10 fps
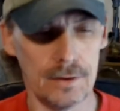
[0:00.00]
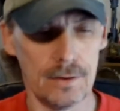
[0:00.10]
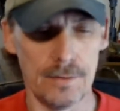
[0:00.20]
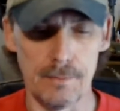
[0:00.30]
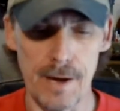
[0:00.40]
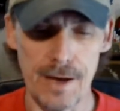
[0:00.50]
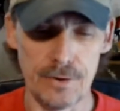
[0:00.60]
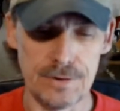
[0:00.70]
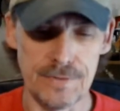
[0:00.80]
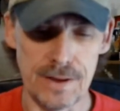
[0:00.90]
The
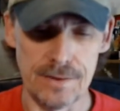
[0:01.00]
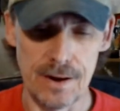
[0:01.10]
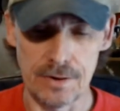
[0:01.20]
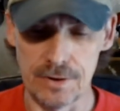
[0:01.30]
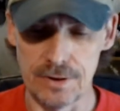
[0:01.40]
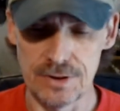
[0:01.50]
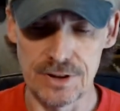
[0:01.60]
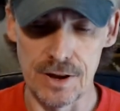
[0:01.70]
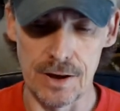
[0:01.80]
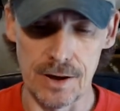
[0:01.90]
batteries fit in there good and
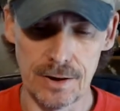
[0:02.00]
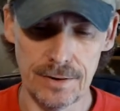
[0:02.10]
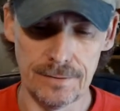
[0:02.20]
snug.